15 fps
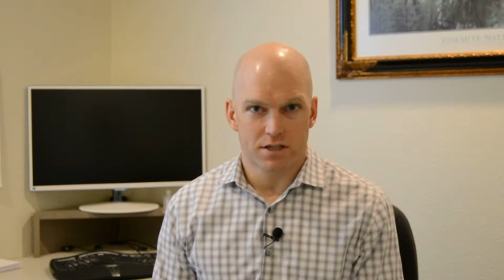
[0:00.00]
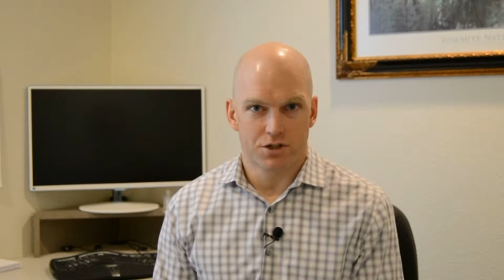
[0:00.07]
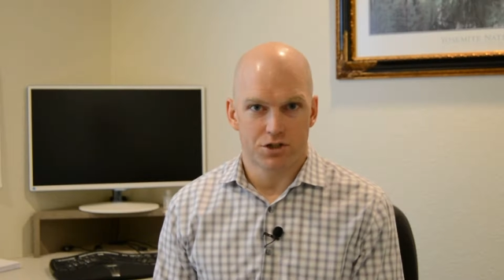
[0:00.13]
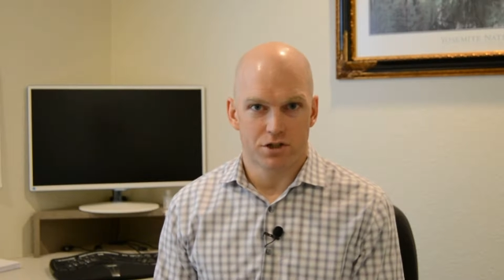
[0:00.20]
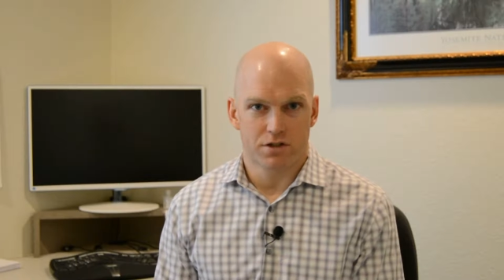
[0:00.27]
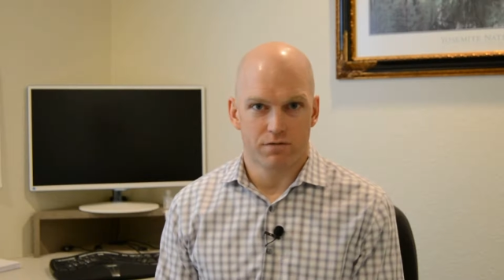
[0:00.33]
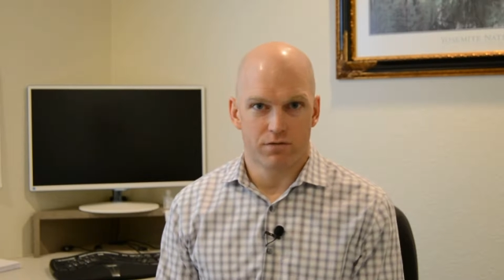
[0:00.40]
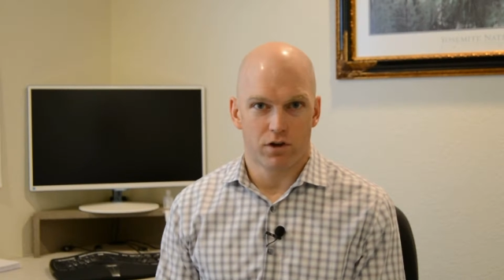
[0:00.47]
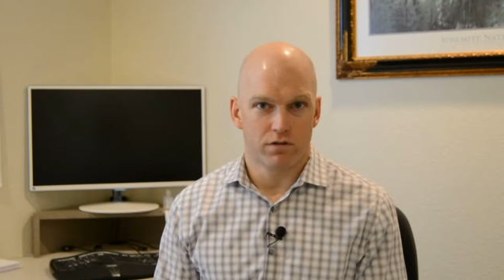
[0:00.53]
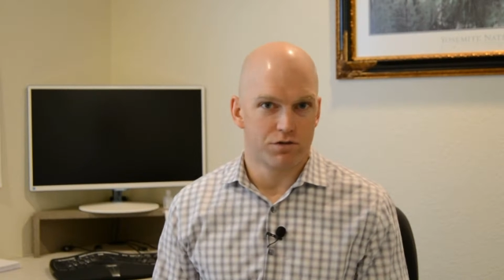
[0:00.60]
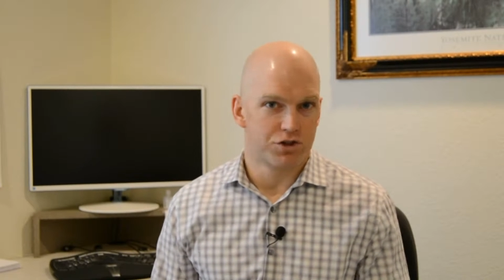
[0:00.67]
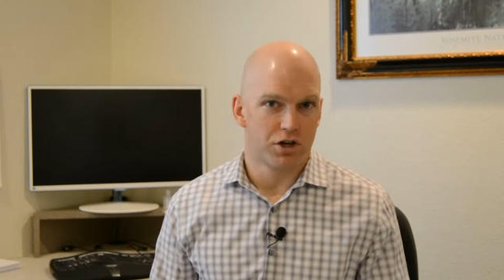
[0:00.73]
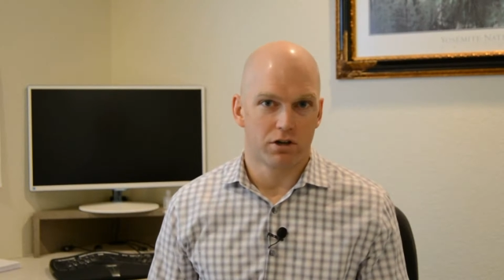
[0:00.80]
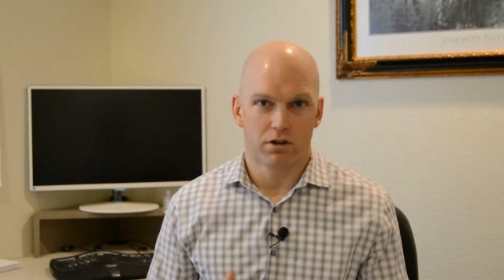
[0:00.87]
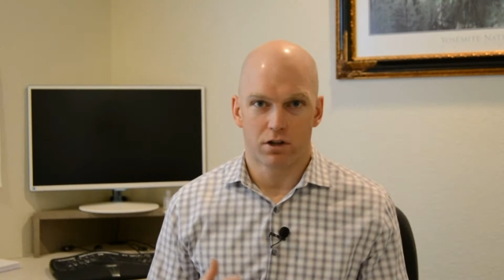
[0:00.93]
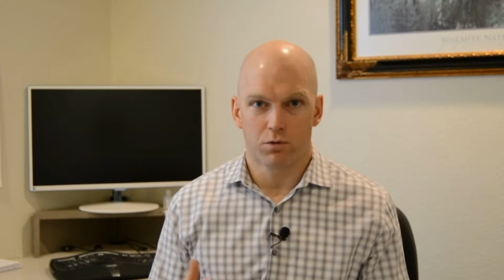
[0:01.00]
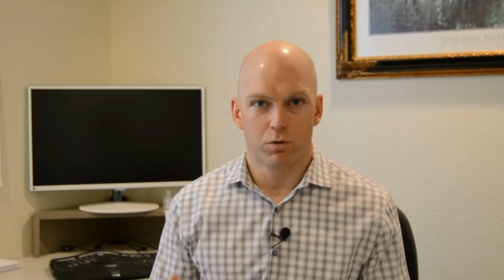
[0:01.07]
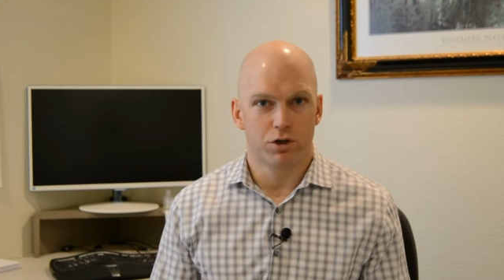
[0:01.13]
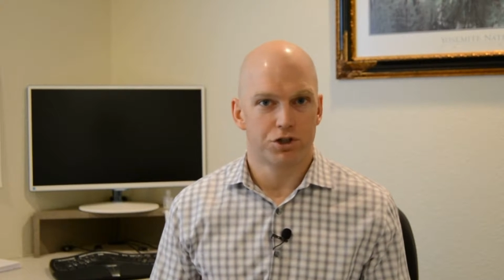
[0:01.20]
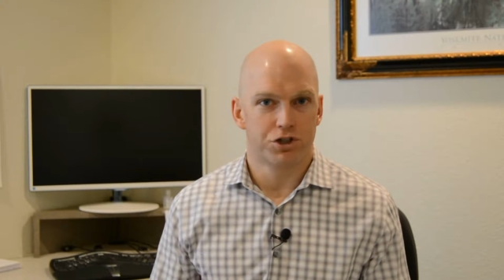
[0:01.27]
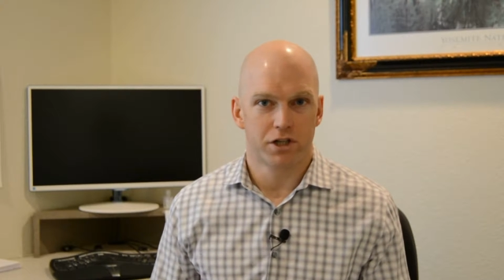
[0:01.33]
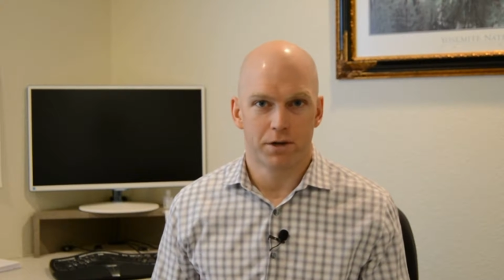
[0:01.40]
It just involves generally
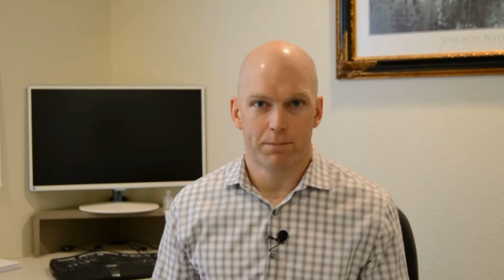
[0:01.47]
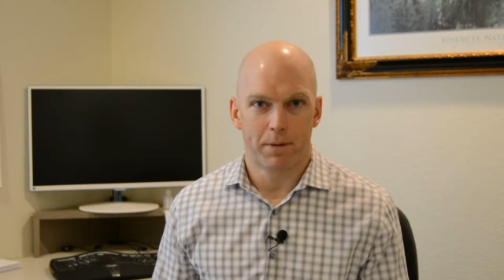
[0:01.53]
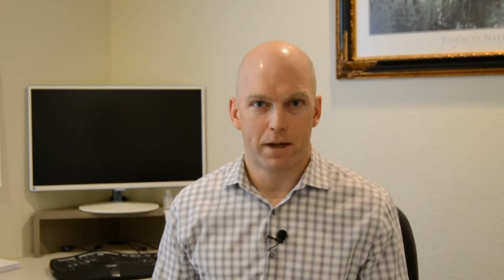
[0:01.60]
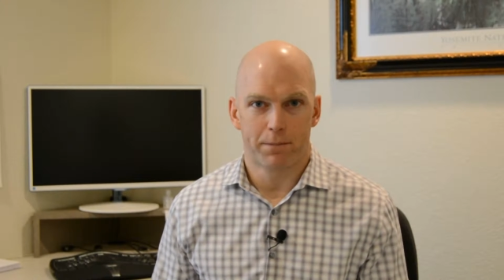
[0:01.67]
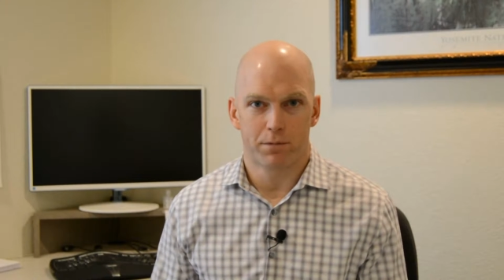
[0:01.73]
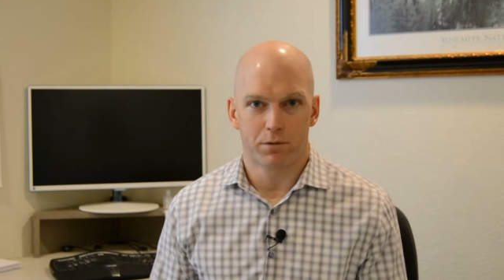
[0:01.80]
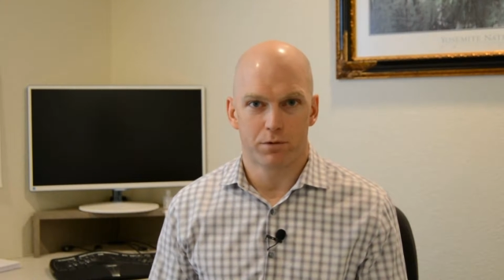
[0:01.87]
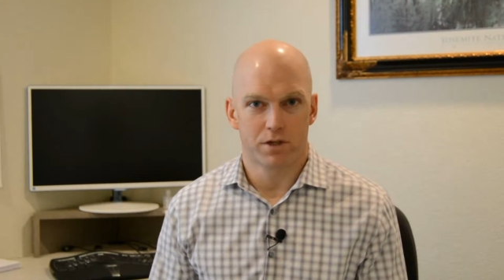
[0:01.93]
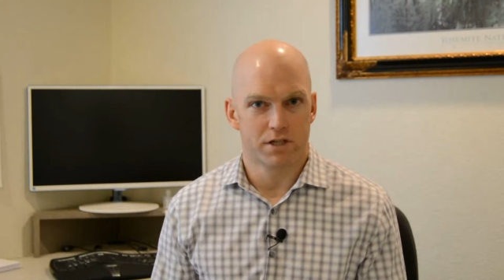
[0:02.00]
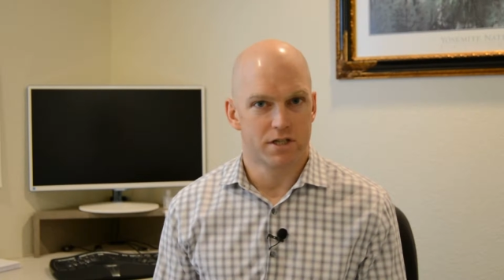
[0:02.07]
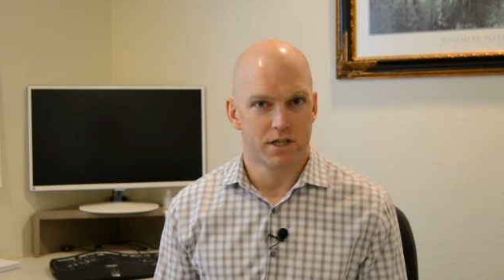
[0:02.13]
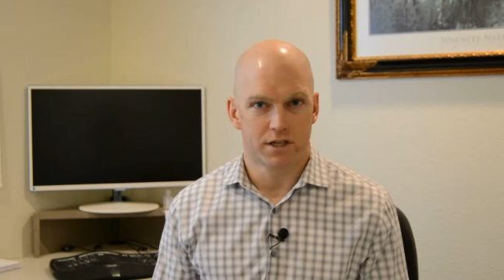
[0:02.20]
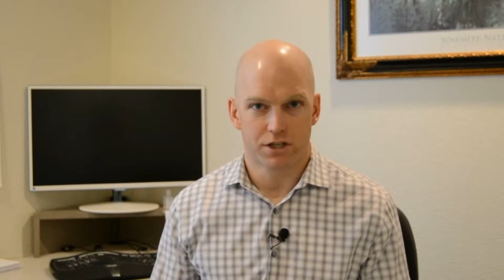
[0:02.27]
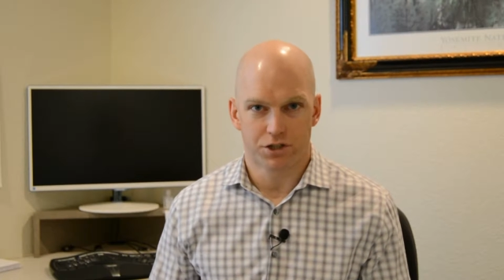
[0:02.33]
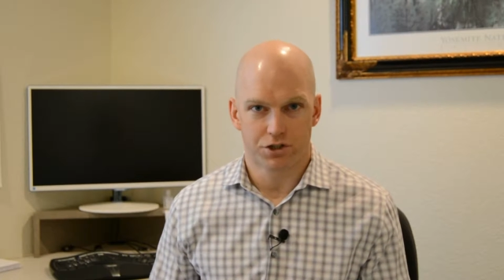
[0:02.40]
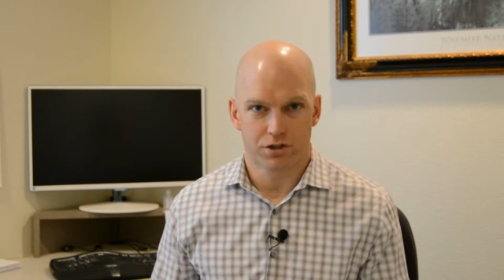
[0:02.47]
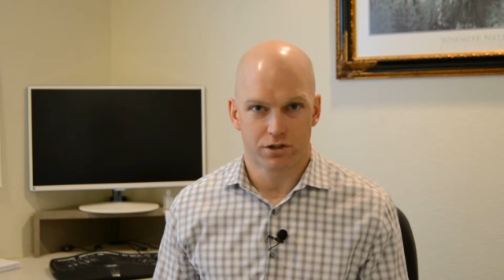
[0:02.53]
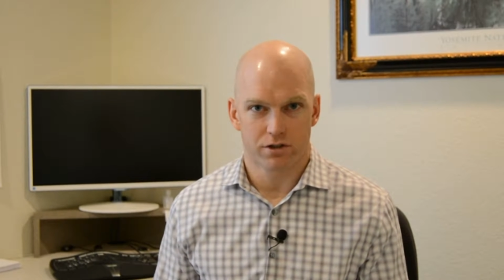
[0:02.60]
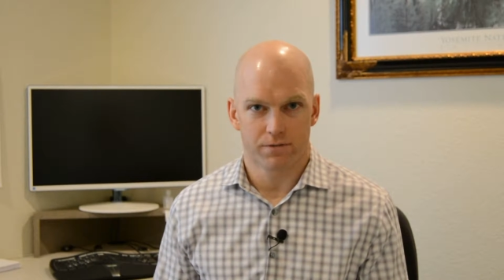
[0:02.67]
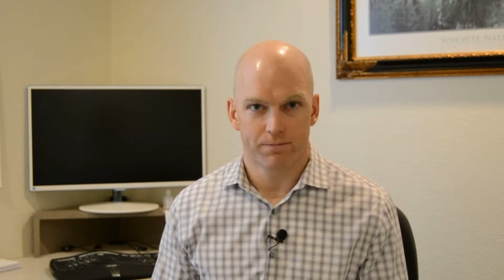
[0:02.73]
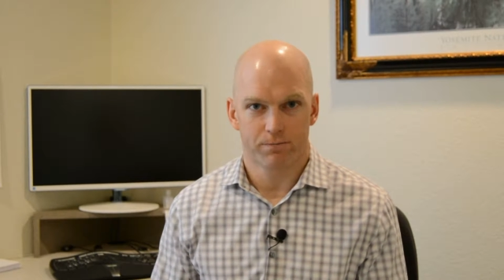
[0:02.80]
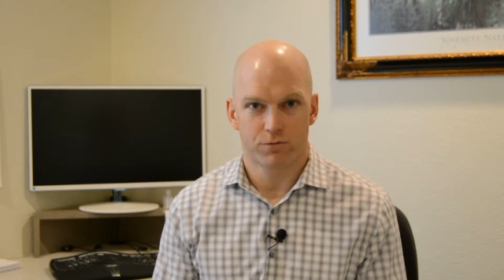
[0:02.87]
one sheet of paper with a
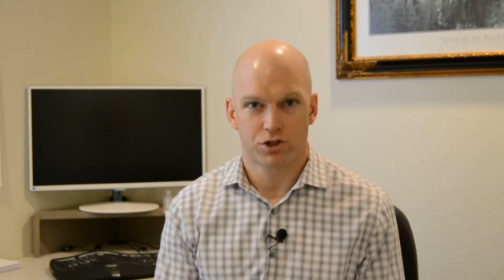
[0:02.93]
signature